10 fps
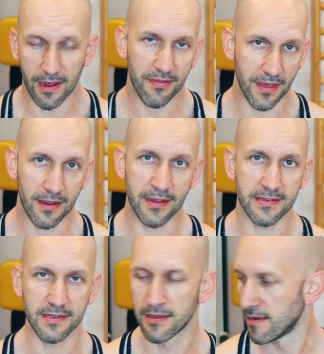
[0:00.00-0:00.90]
I think
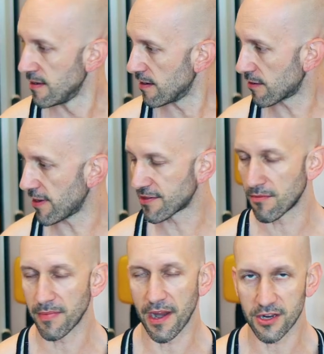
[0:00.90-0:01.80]
it's a great
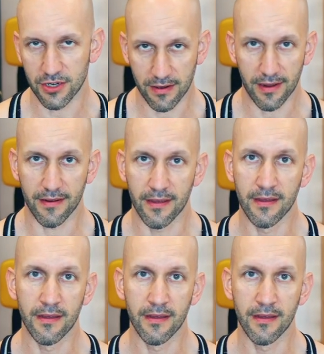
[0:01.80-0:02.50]
combination. And